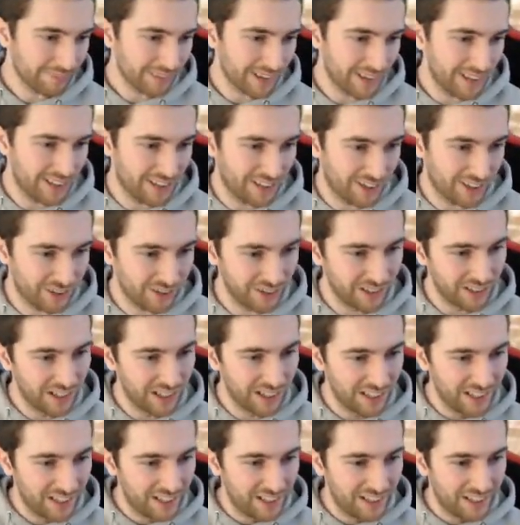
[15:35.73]
you know.
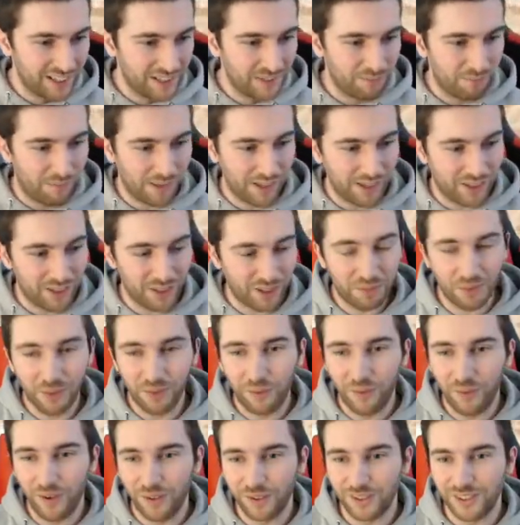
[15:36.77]
May I end up on the
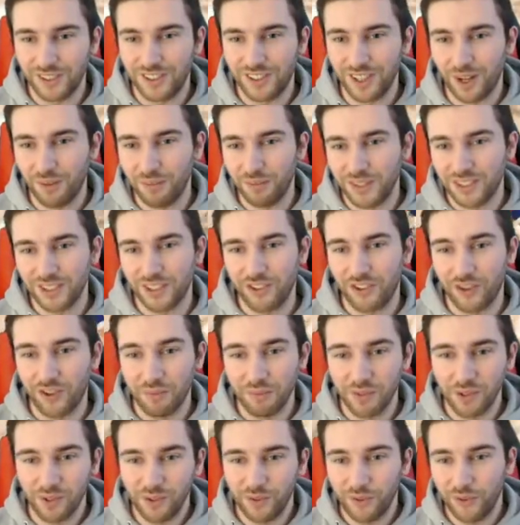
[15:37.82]
world's dumbest
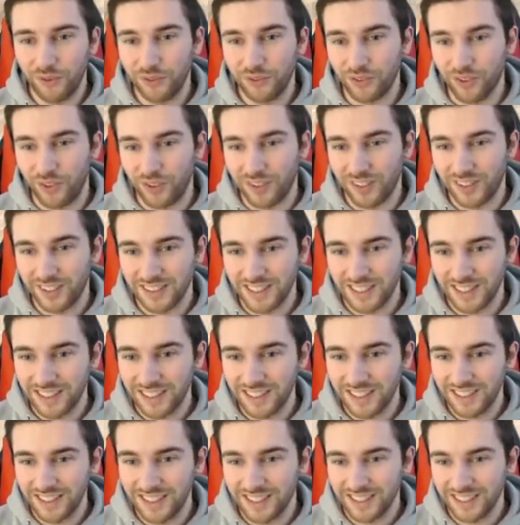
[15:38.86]
criminals,
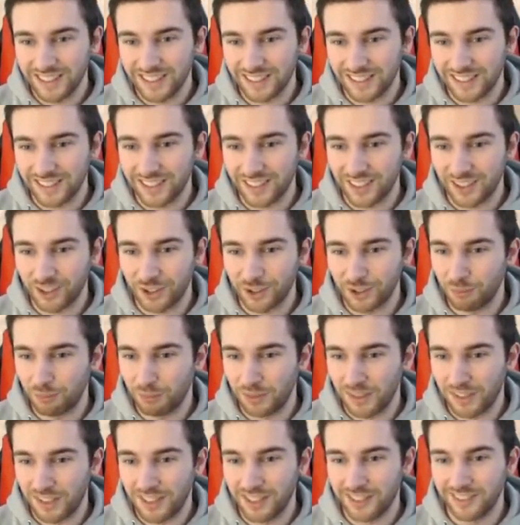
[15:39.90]
honestly? I think it could
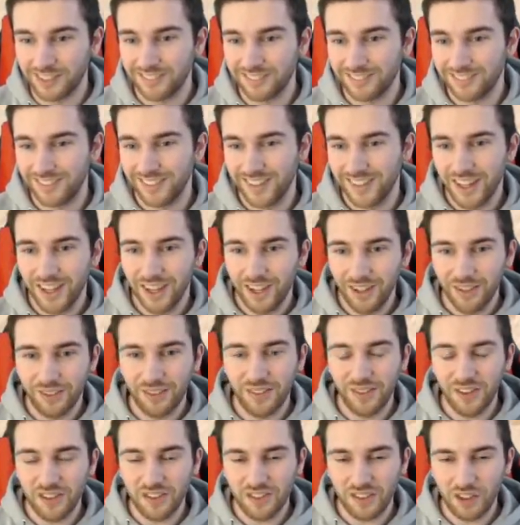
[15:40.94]
be. The
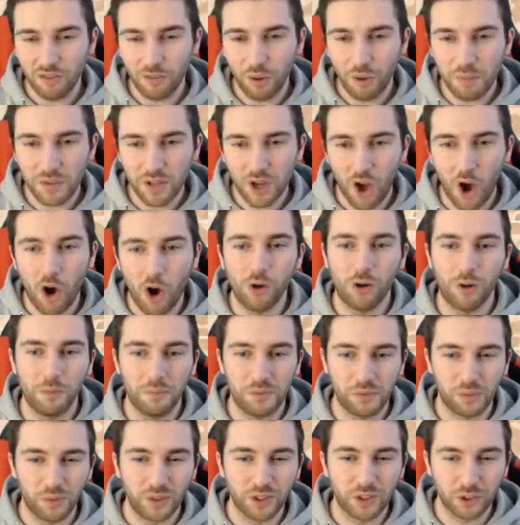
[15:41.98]
thing is, they robbed
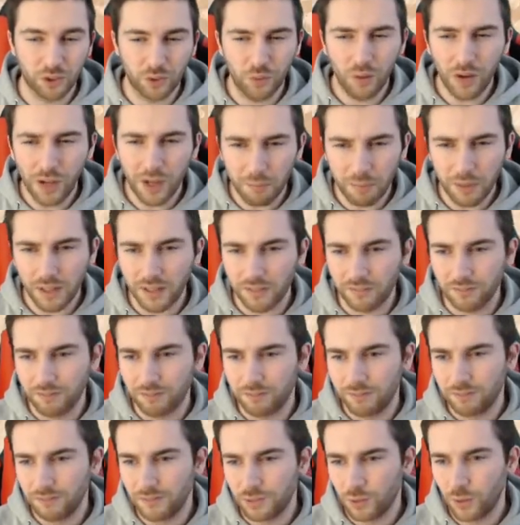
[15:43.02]
Co-ops, which are quite a big,
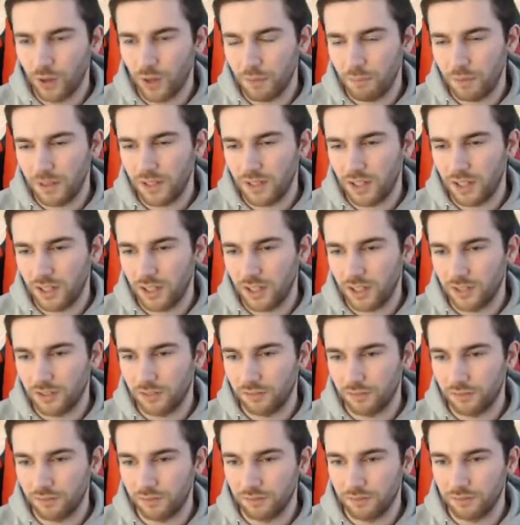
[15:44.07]
quite a big, uh,
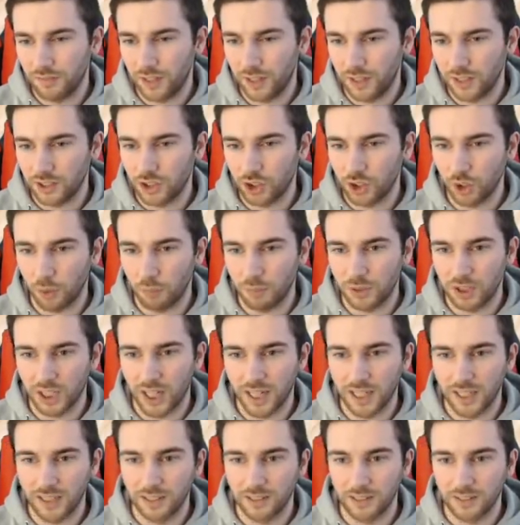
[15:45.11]
like, shop
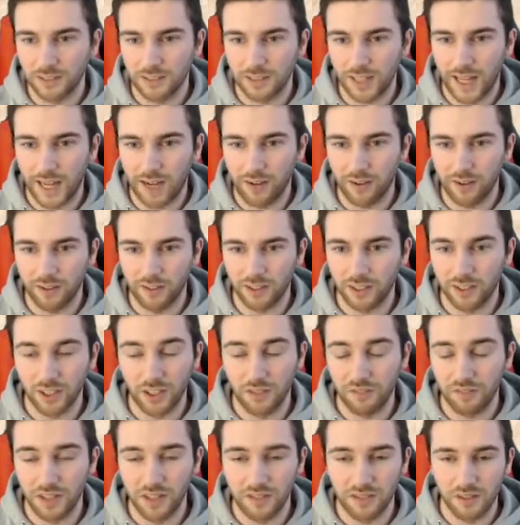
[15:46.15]
chain out here. I don't know
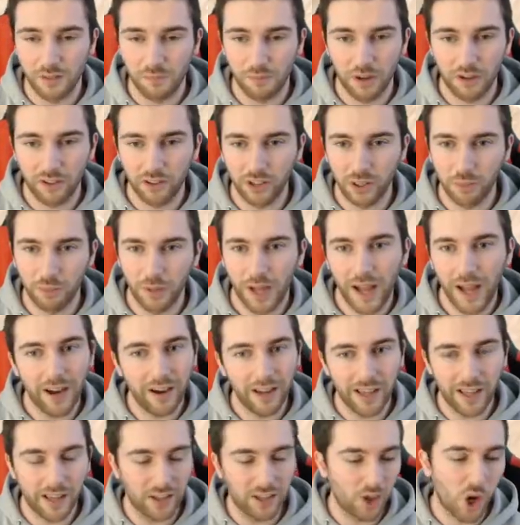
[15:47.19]
if it is in America, but out
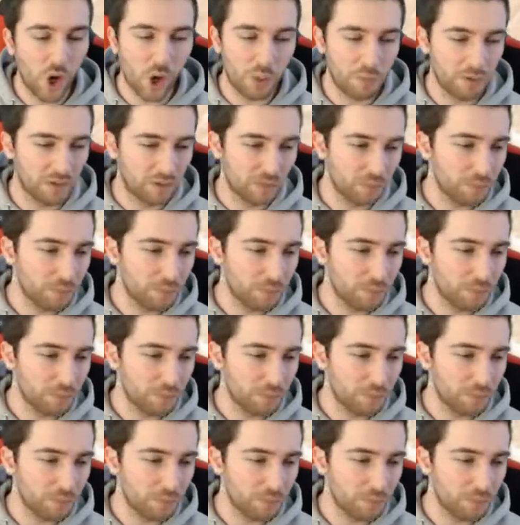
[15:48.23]
here, Co-op is a